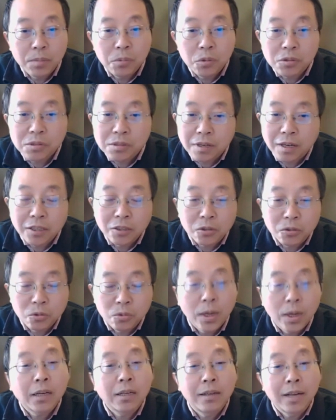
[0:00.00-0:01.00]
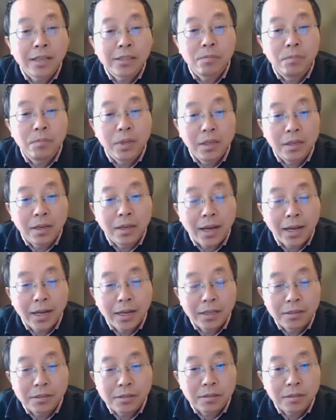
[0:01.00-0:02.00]
people start to recognize me
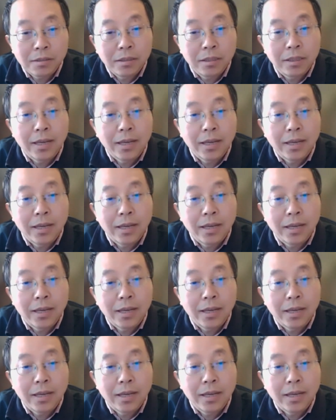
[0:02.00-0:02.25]
as